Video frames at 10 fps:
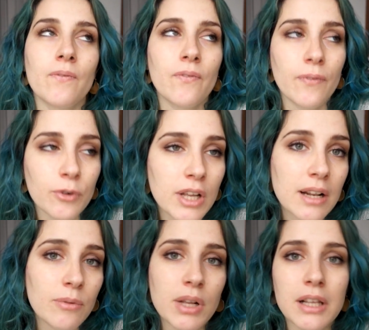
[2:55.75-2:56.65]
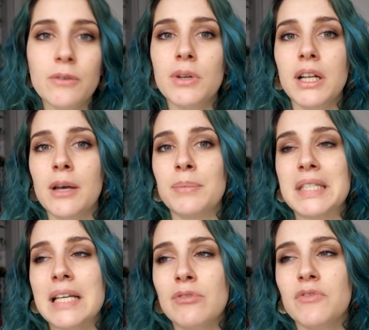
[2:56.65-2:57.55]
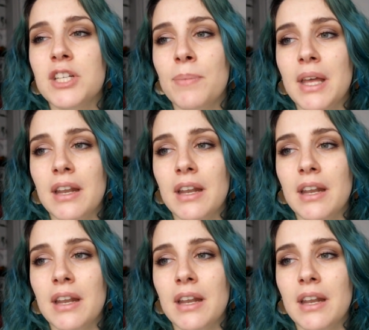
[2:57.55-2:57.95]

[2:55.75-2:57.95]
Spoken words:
really obsessed with Japan.